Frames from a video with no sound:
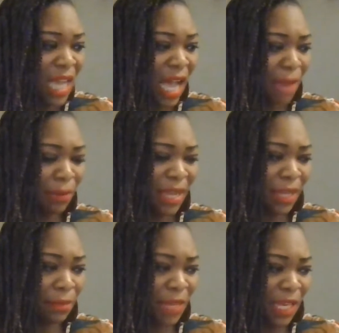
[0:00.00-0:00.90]
Abre
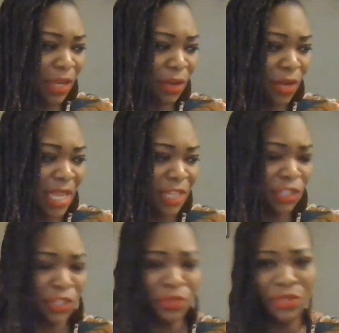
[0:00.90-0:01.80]
Camino
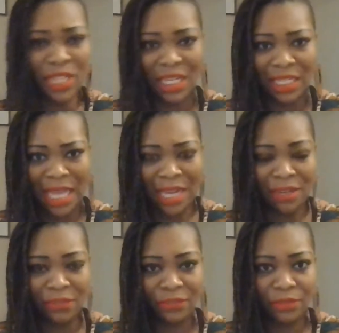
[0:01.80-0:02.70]
is used in a lot
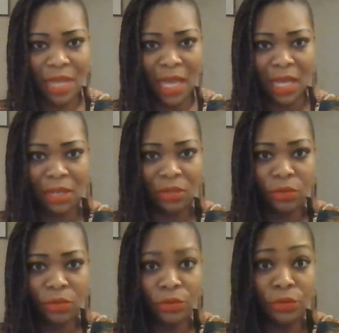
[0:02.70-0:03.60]
of
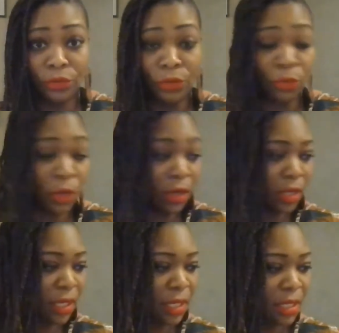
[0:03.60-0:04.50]
hoodoo root
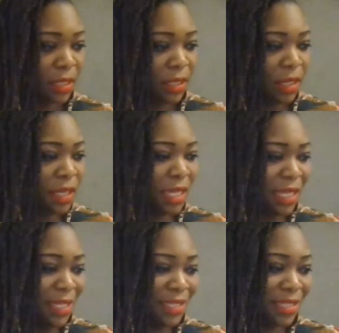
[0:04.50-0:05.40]
work,
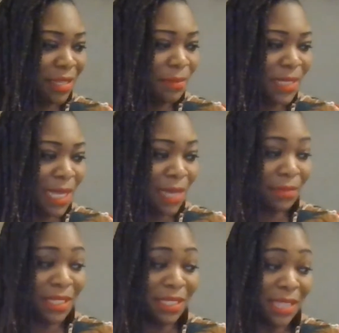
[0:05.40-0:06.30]
and
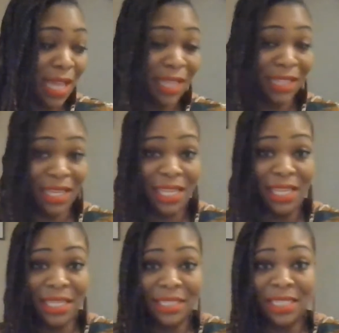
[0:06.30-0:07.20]
sometimes it's not the
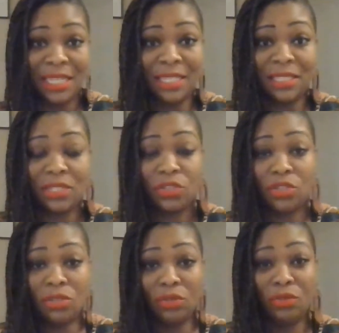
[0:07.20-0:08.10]
easiest
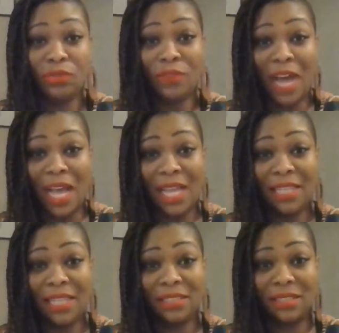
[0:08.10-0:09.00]
to
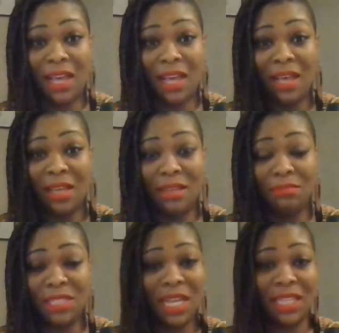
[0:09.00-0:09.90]
find.
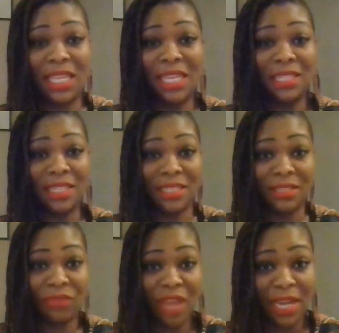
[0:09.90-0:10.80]
It's not the
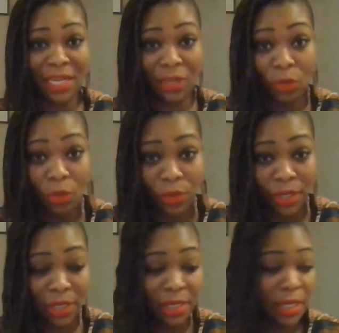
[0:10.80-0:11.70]
easiest to find in
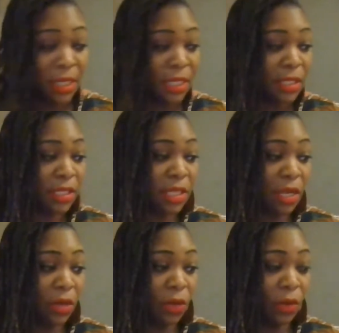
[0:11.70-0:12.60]
order.
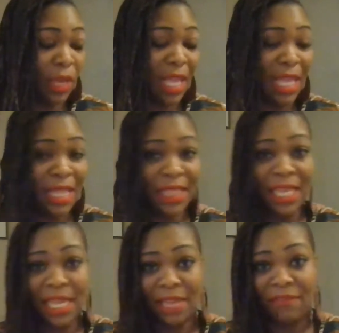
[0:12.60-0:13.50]
So, in
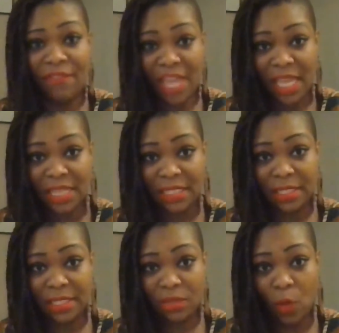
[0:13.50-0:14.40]
the event
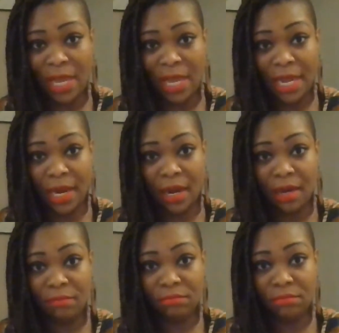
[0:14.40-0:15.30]
where
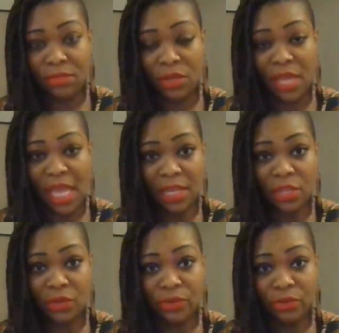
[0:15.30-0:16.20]
you can't
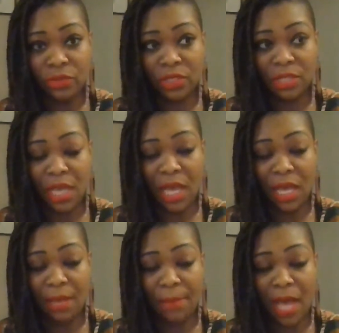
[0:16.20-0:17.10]
use
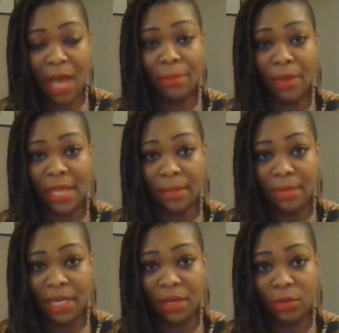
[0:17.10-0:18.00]
Abre
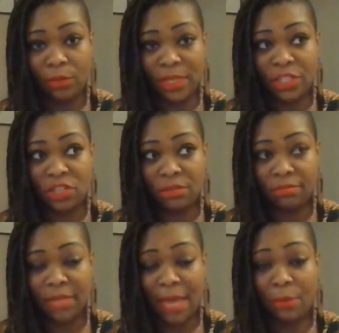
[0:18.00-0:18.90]
Camino, which
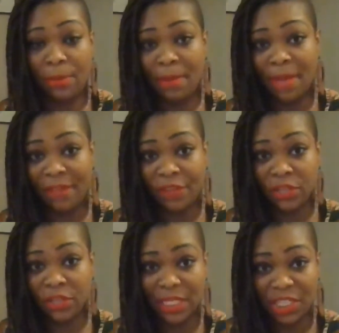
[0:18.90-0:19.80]
that would be my
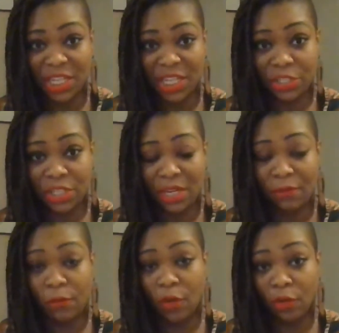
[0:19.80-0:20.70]
first suggestion
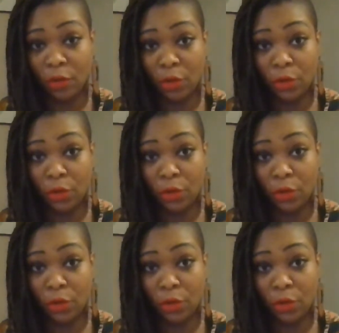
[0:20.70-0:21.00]
for a road